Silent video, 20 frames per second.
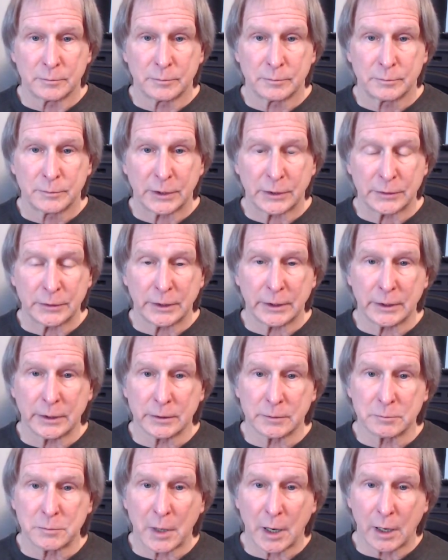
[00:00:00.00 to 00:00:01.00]

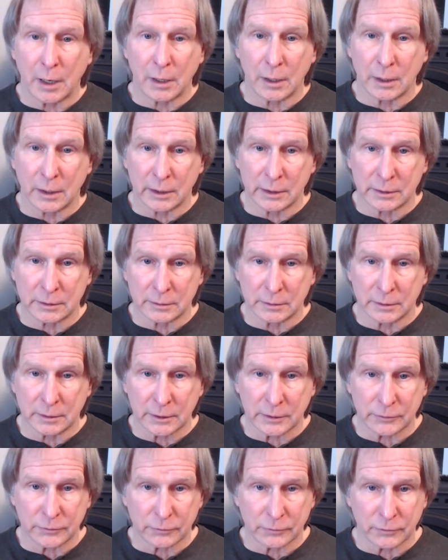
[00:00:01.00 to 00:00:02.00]
perineum on
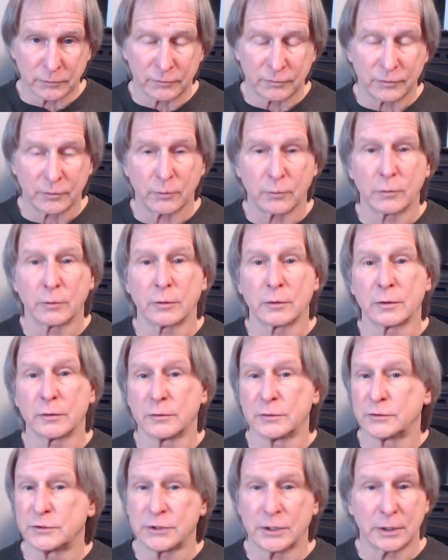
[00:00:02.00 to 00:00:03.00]
either the floor or the
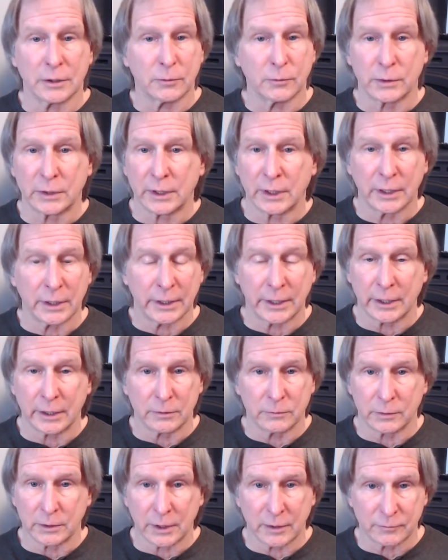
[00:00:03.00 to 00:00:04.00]
chair.
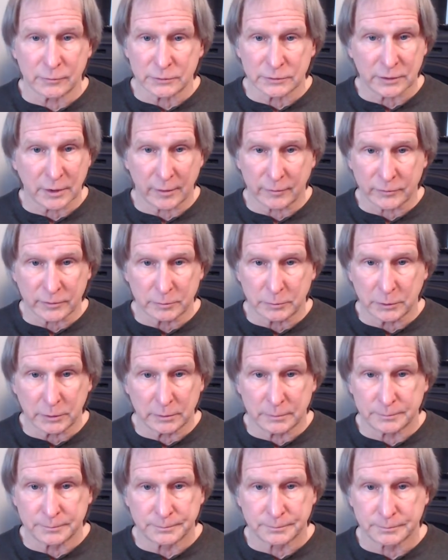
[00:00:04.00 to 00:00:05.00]
Whatever's comfortable
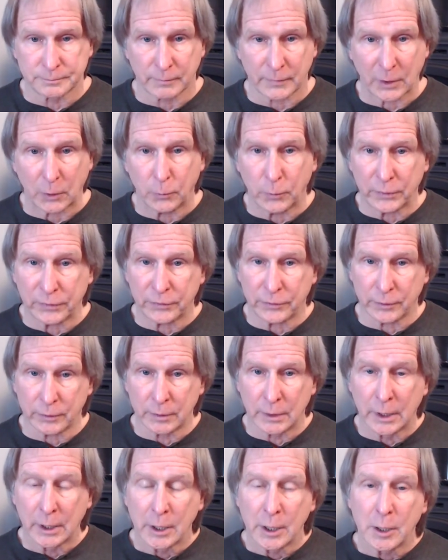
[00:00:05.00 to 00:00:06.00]
with you.
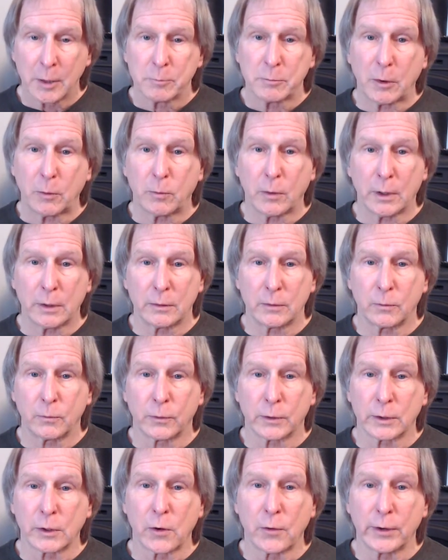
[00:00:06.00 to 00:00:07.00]
But what
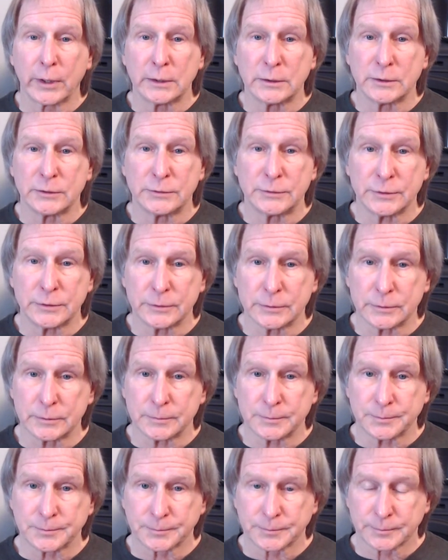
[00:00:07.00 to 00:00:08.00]
we're going to do,
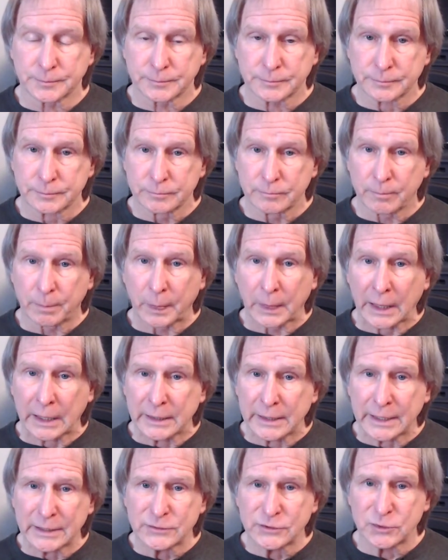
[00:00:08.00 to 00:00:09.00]
and
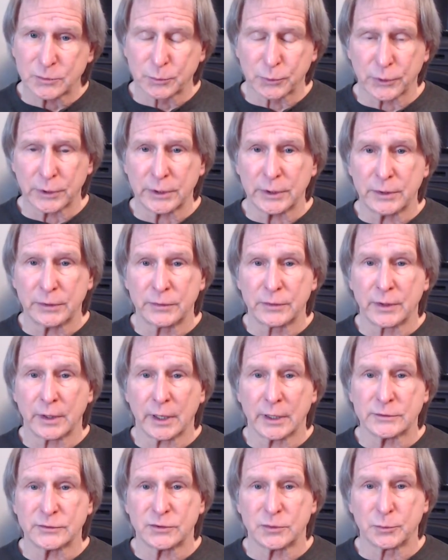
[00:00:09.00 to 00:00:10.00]
as you breathe
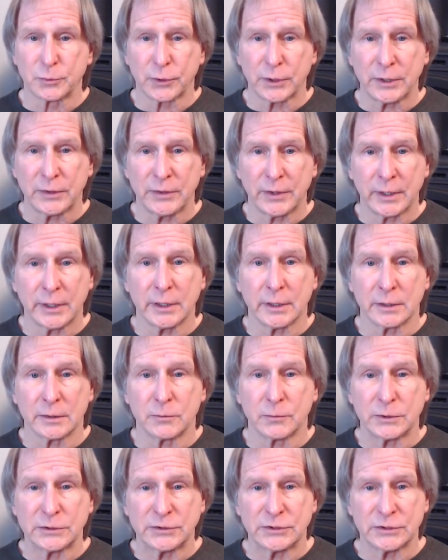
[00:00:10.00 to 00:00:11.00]
in,
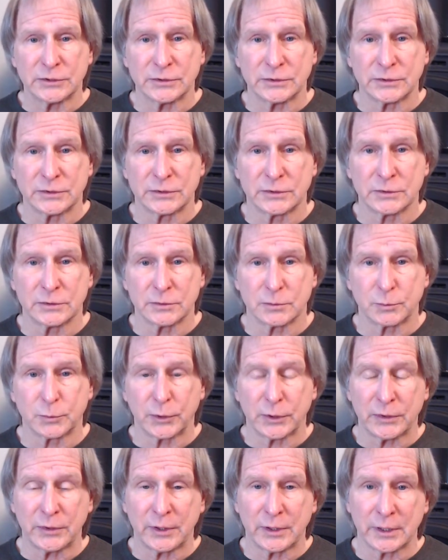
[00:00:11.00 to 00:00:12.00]
which is you're
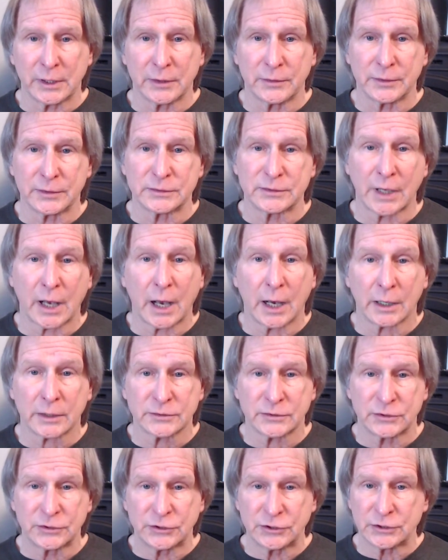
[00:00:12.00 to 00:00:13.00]
breathing in this
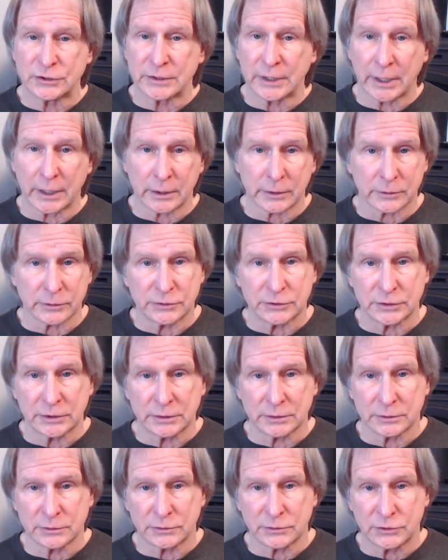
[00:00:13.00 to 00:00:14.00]
oxygen
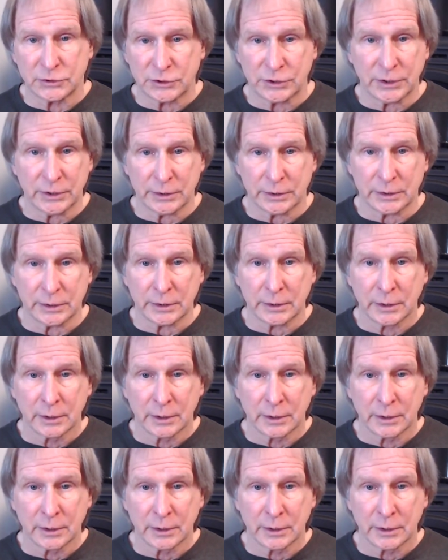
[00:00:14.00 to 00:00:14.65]
energy, chi,